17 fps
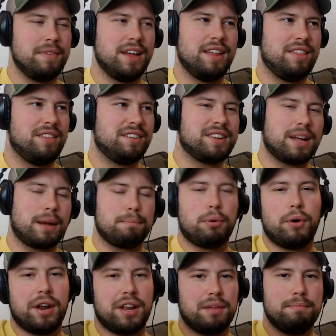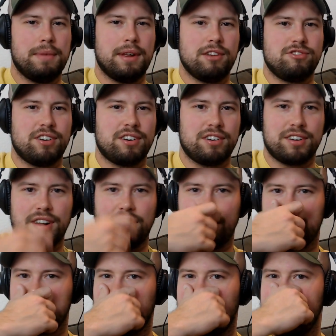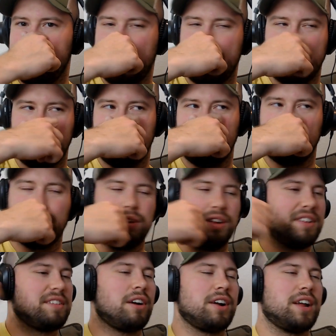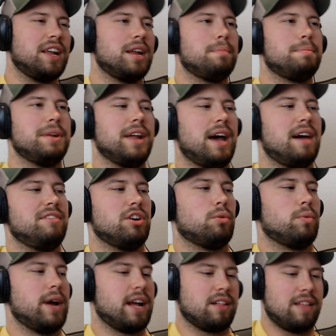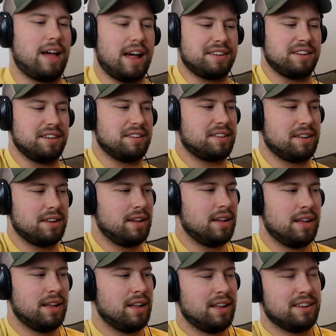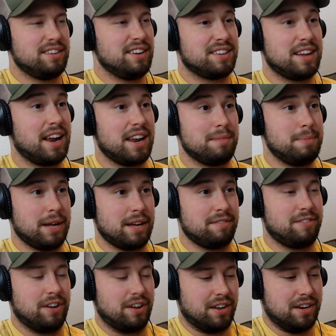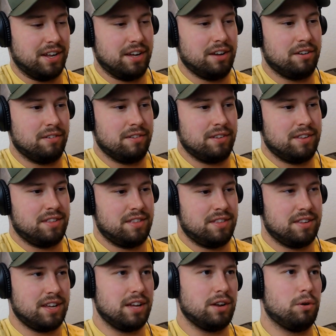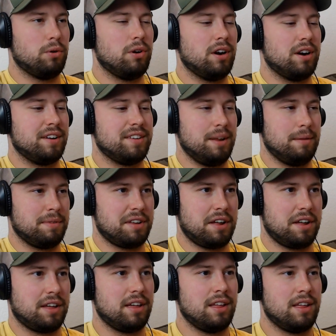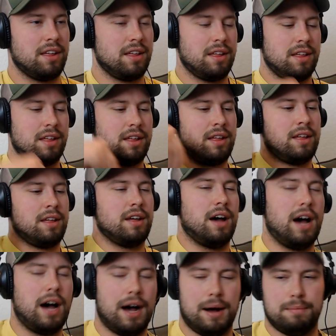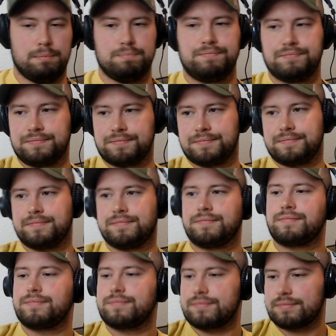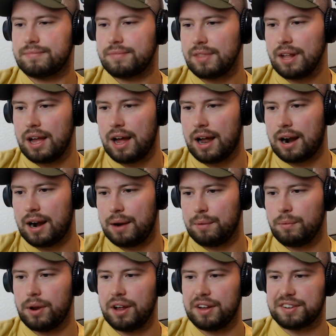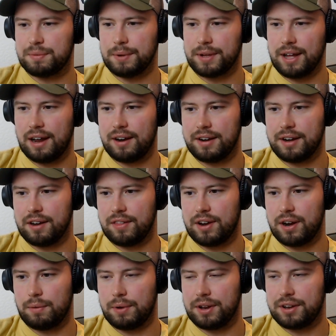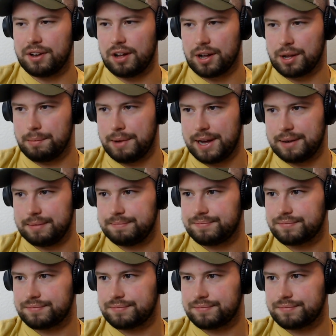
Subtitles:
there's like a point of diminishing returns, right? And when you start getting up into heavier weight classes, it's just not as big a fucking deal to get older, it seems like. All right, what else do we got on here that I want to talk about?